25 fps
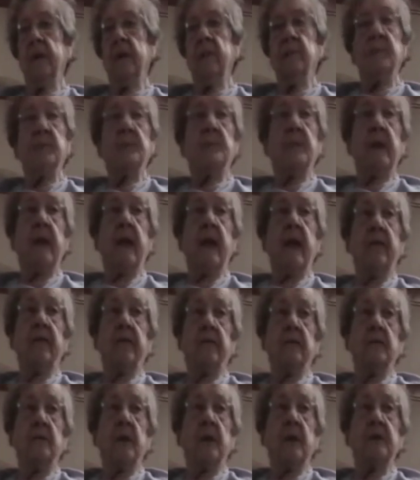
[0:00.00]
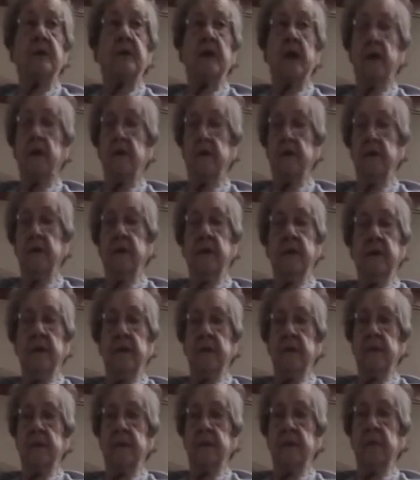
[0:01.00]
But we had to watch.
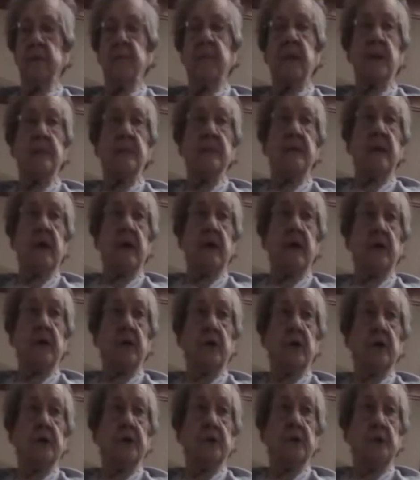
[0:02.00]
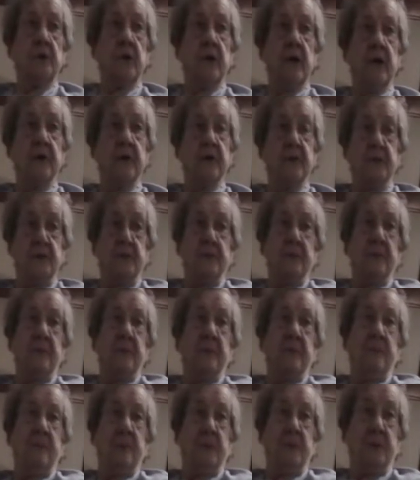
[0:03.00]
Sometimes the iron got too hot,
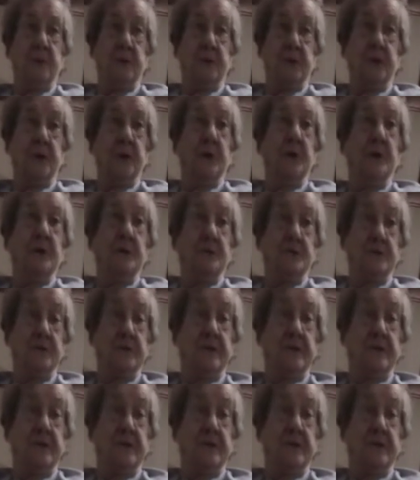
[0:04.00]
you'd burn clothes.